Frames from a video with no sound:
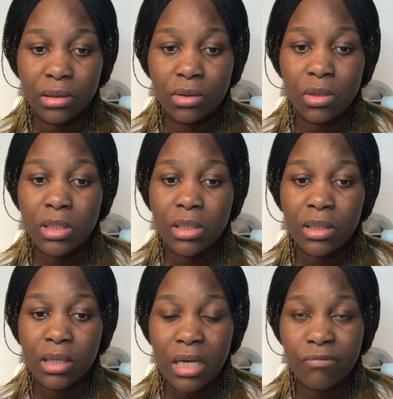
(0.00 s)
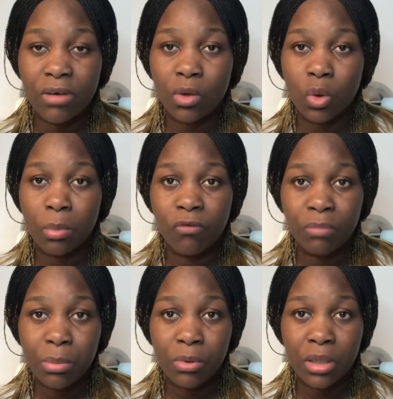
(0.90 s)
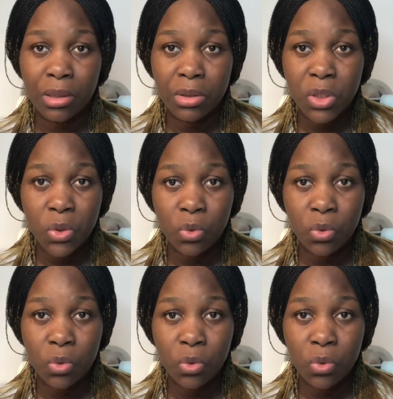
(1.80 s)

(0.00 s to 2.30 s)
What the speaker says: Don't have a group of people around you